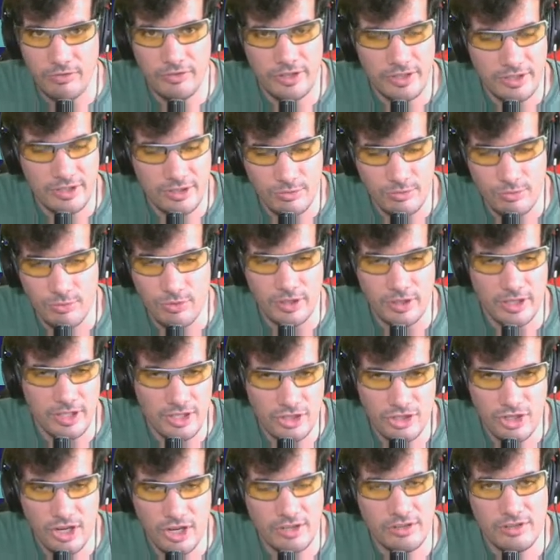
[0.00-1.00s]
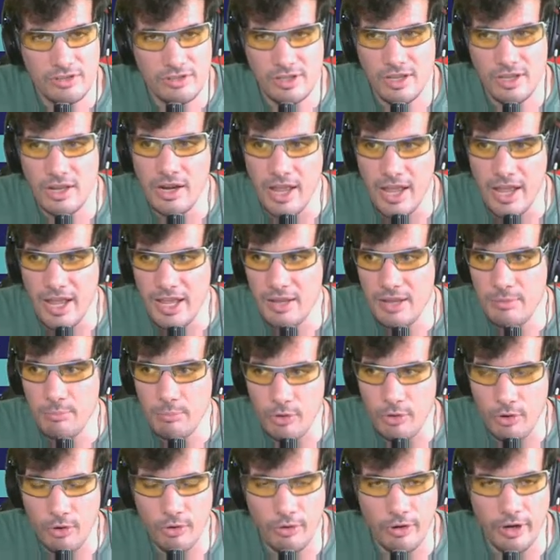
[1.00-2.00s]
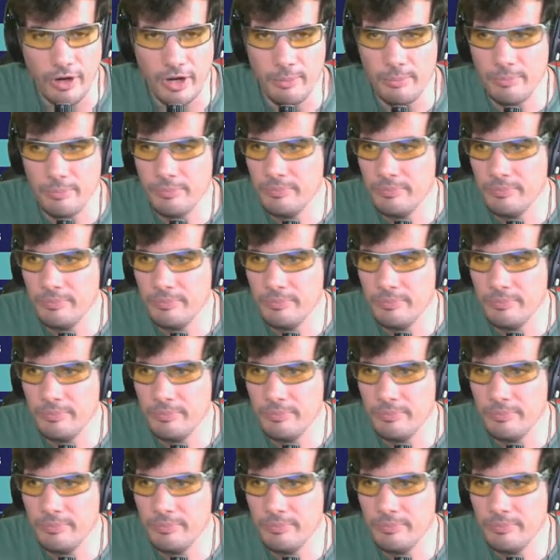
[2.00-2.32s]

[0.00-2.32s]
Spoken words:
This is really just an aim program.